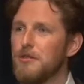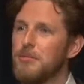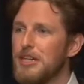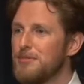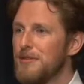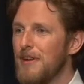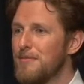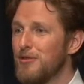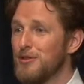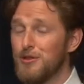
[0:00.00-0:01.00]
in P H P five
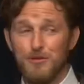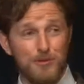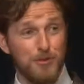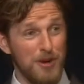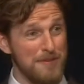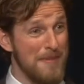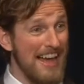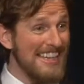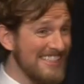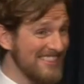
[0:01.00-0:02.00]
point two for one of my
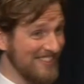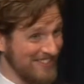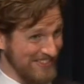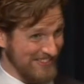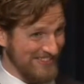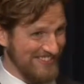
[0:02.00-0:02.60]
installs.